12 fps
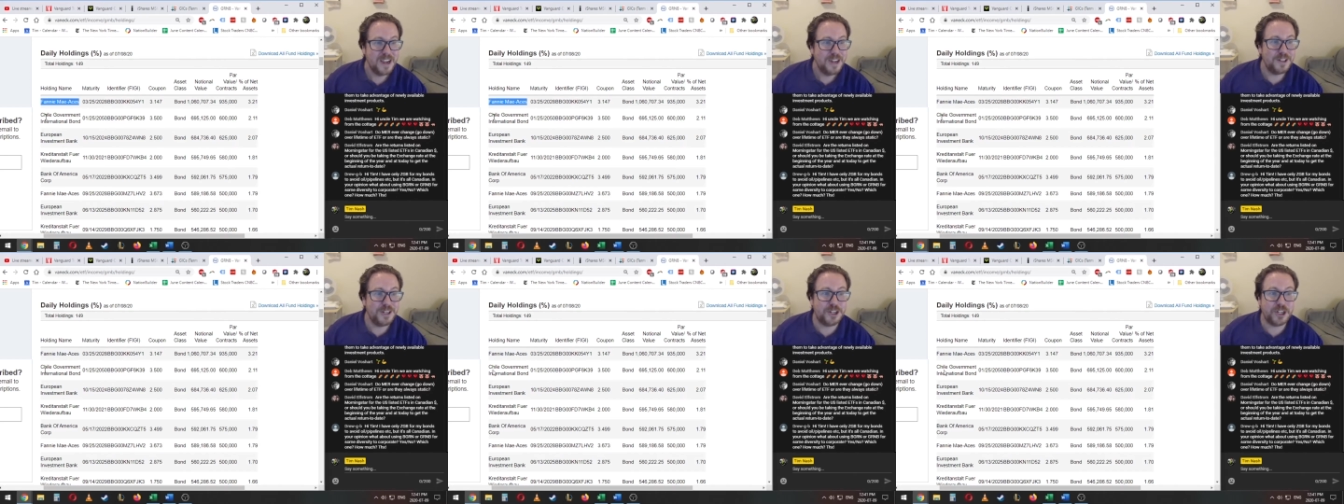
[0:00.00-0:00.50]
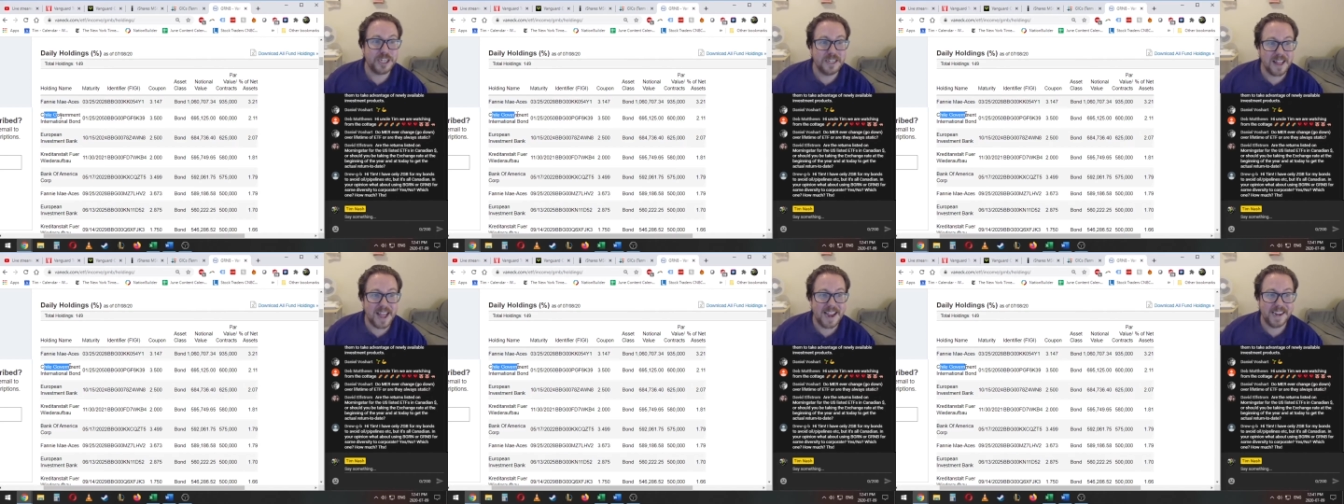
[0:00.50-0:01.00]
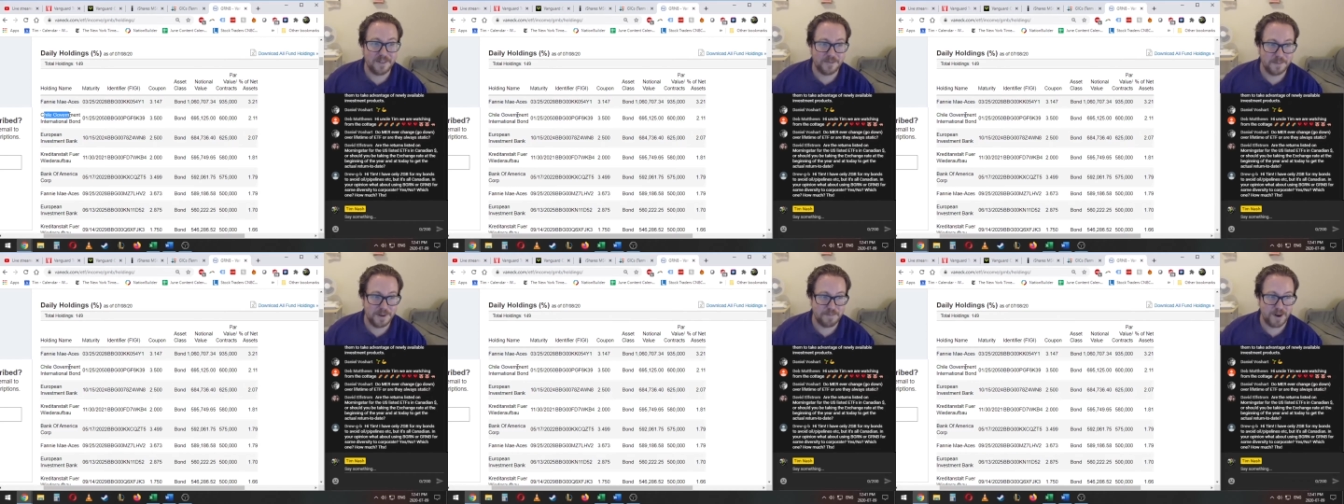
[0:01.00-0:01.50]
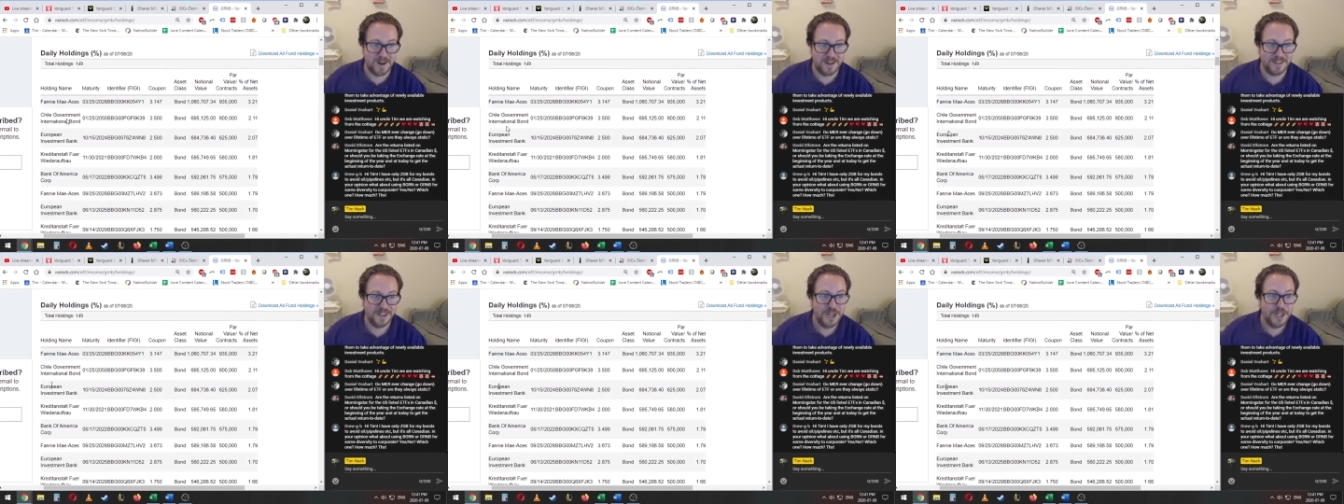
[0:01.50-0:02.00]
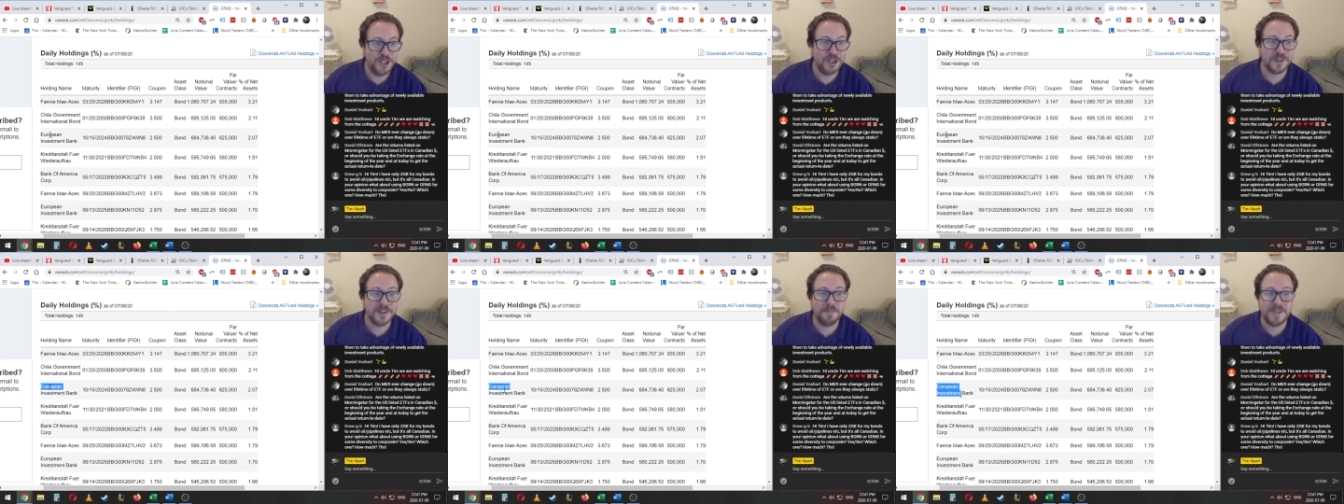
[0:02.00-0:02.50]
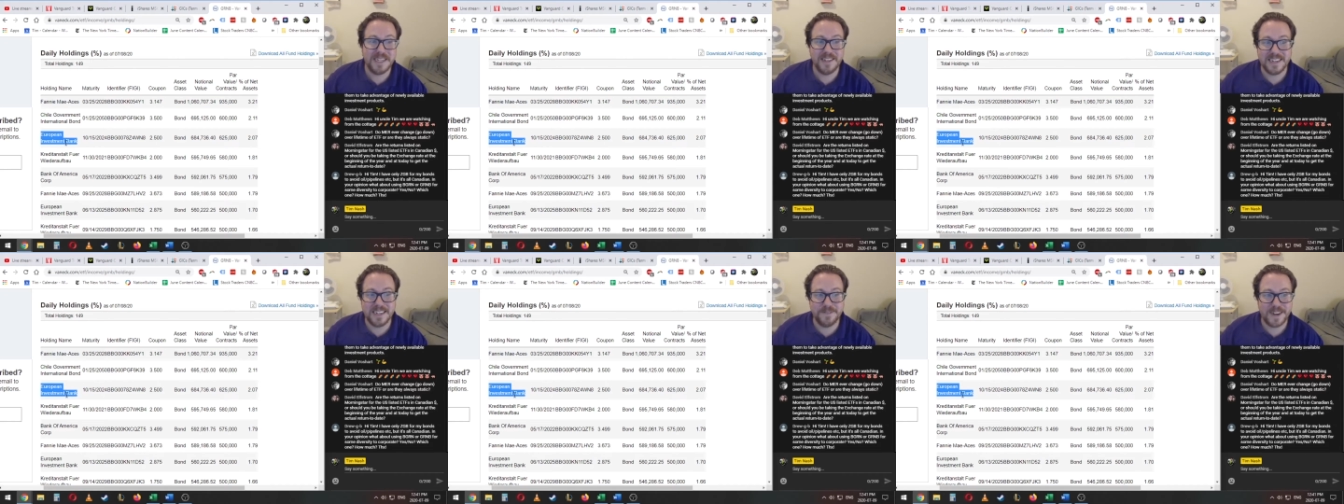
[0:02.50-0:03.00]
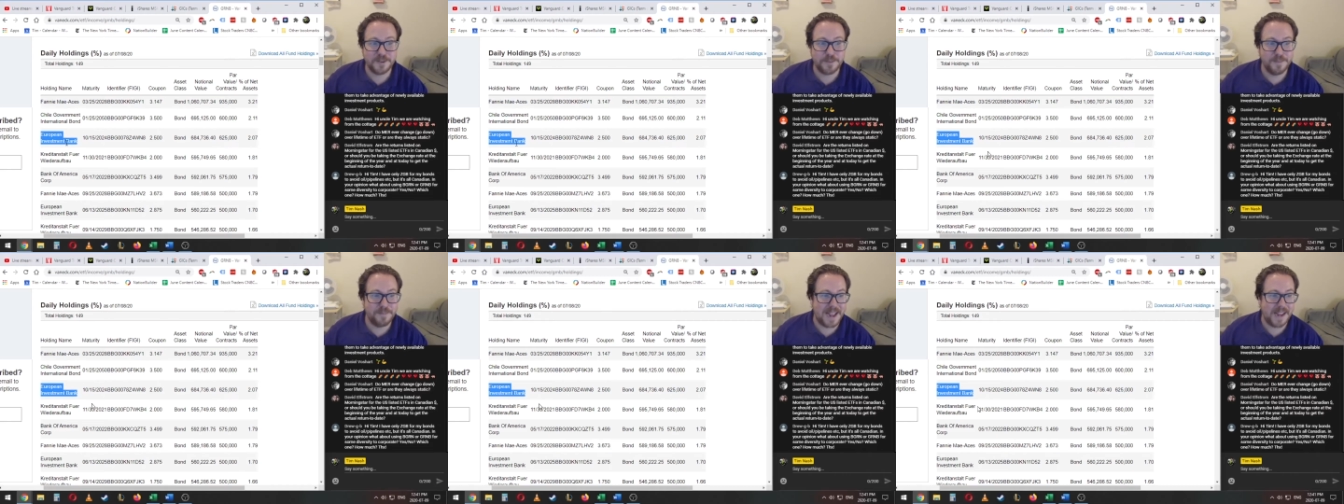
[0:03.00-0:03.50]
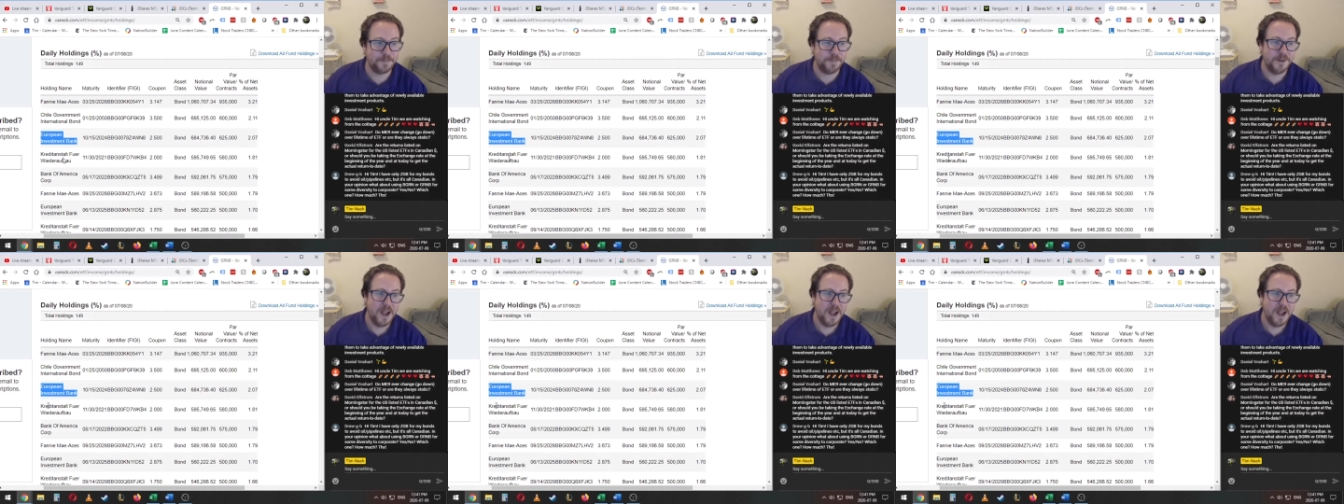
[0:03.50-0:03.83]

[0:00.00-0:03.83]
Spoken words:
The Chile government bond, European Investment Bank.